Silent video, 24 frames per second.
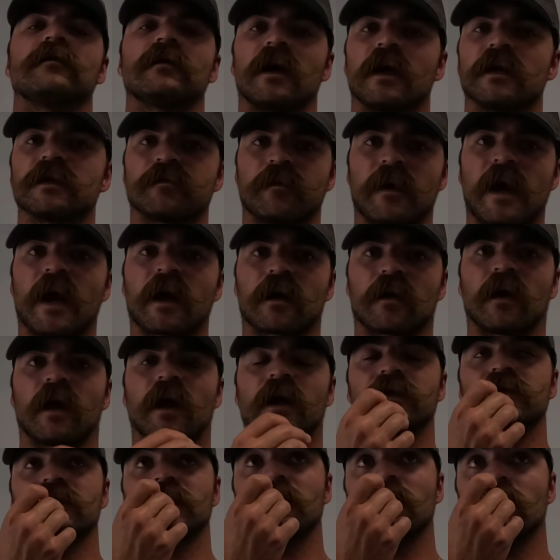does
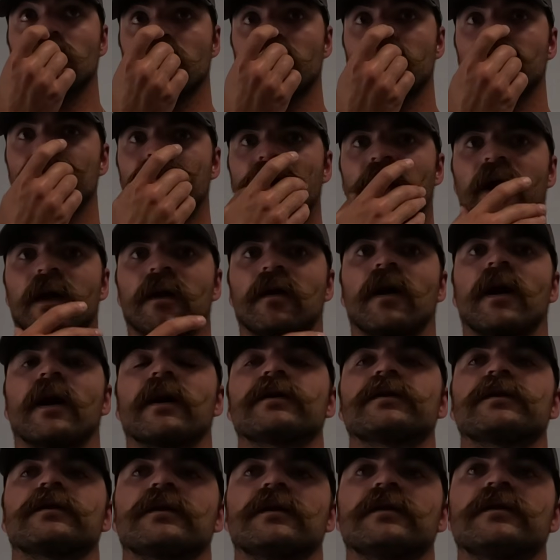backlash, and it will
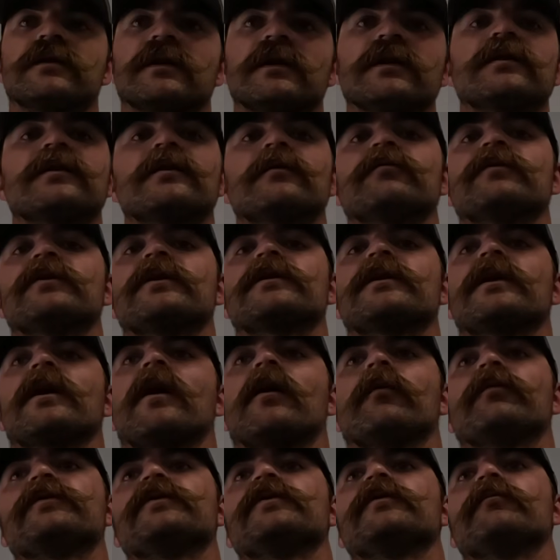backlash. The system just
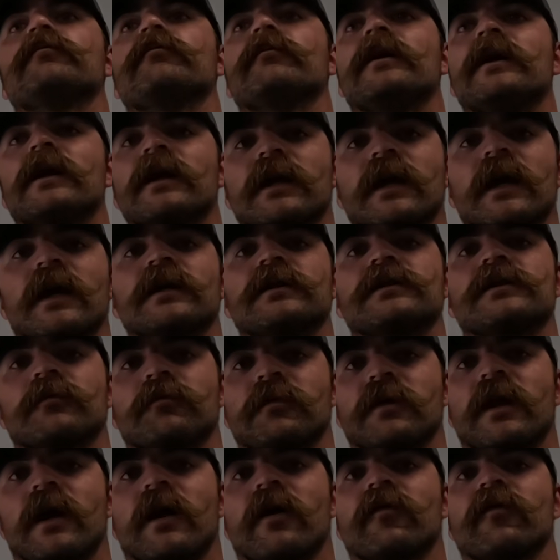helps you mitigate some
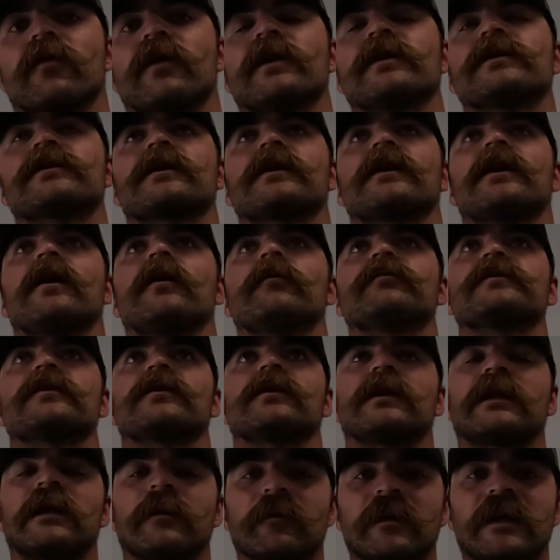of that risk and helps
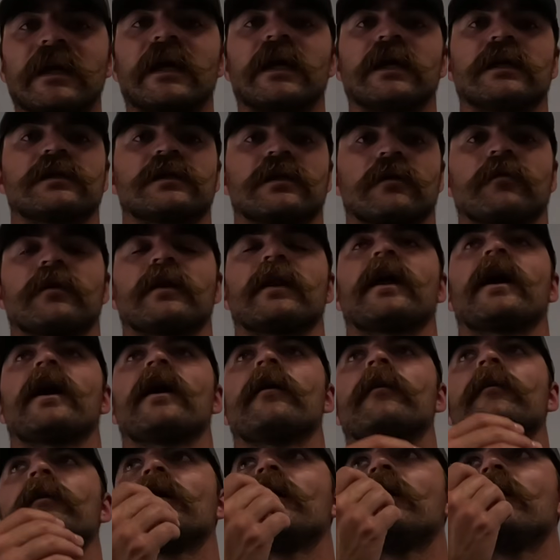eliminate some of
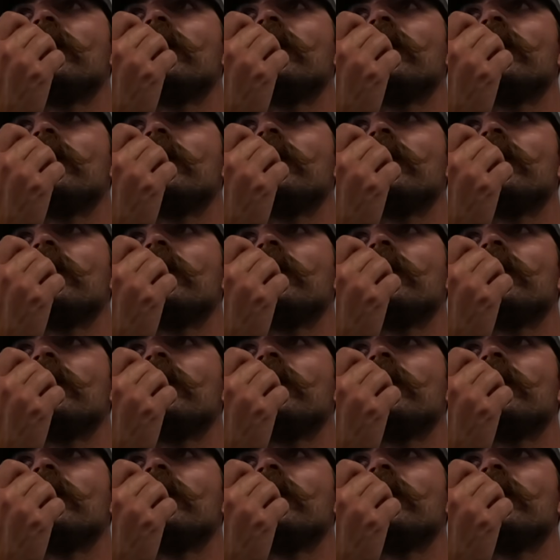that.